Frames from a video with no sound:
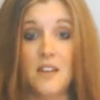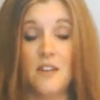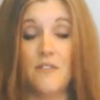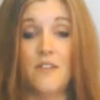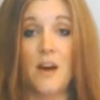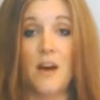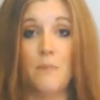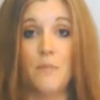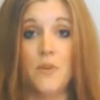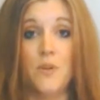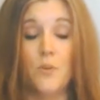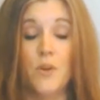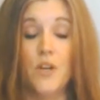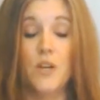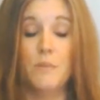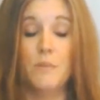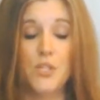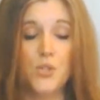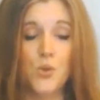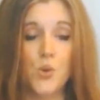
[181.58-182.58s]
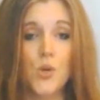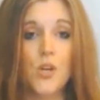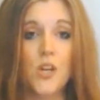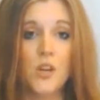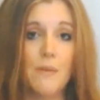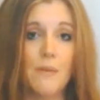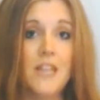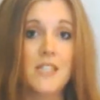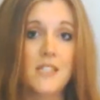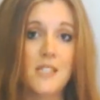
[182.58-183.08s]
that have happened, and we're going to be
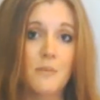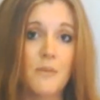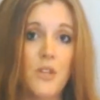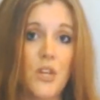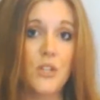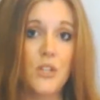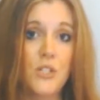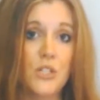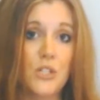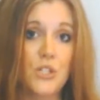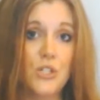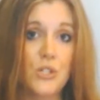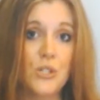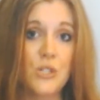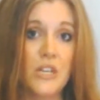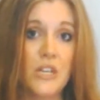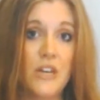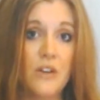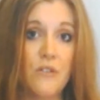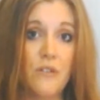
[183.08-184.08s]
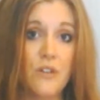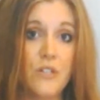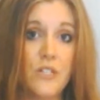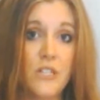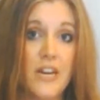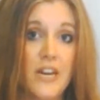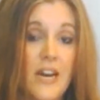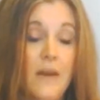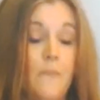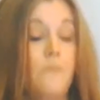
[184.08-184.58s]
talking about some of those issues later on
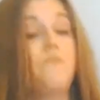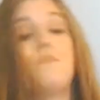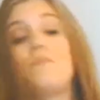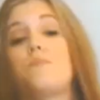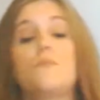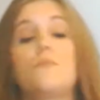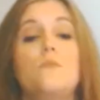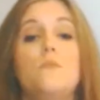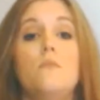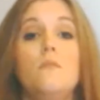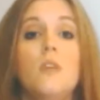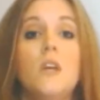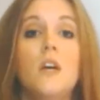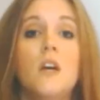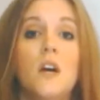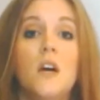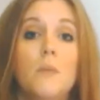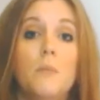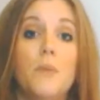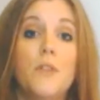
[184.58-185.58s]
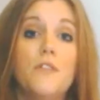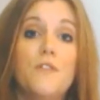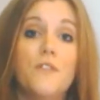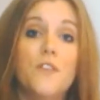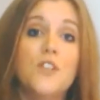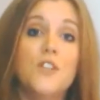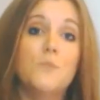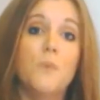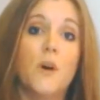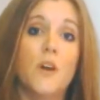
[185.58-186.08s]
today. But the
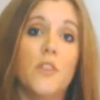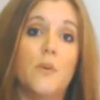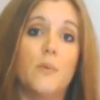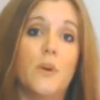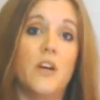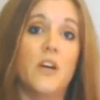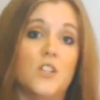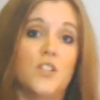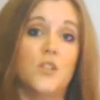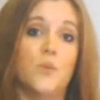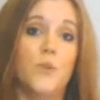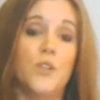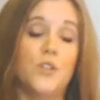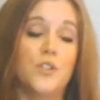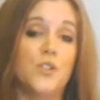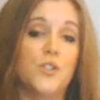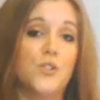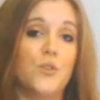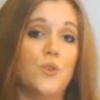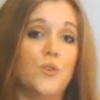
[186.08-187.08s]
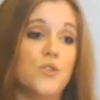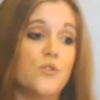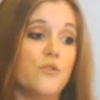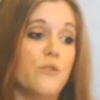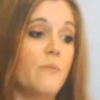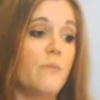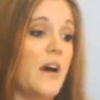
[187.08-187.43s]
first part that we actually wanted to talk to you